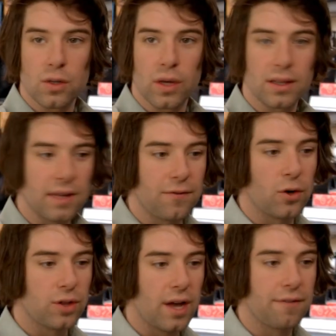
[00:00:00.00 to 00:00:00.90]
that you can live
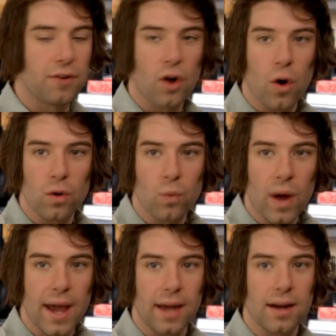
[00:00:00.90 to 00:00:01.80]
your life your own
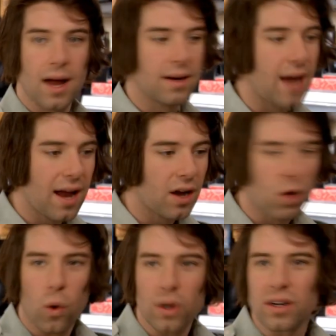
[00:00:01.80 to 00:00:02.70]
way, not not
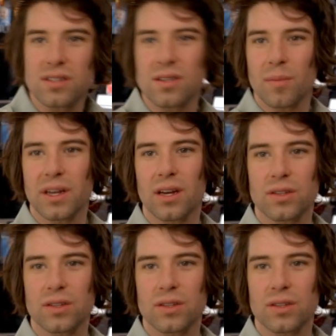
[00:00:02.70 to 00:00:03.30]
according to somebody